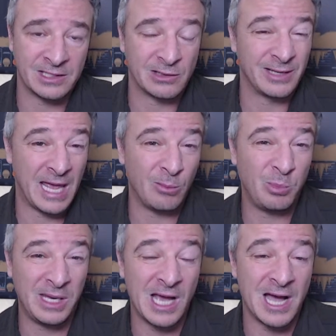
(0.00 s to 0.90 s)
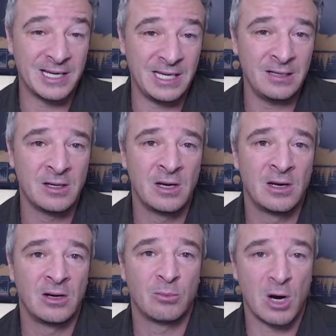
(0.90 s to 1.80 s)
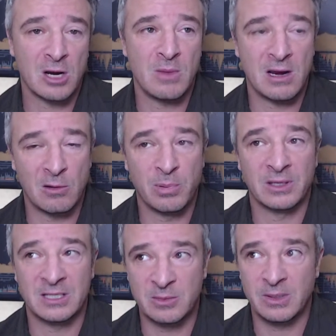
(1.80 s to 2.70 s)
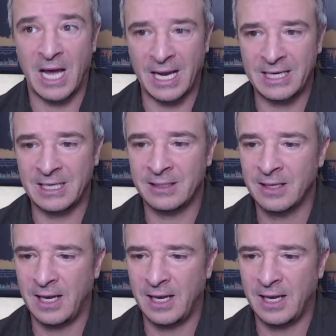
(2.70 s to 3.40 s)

It's called an M P I D, market maker participant I D.